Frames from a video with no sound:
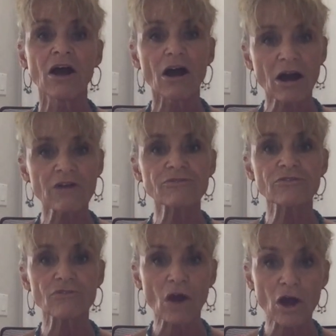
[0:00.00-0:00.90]
off
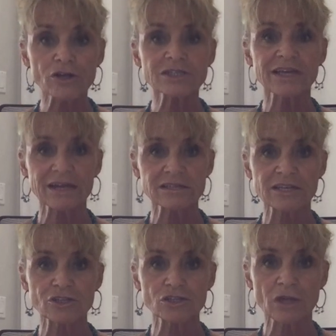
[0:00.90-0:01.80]
of our taxation,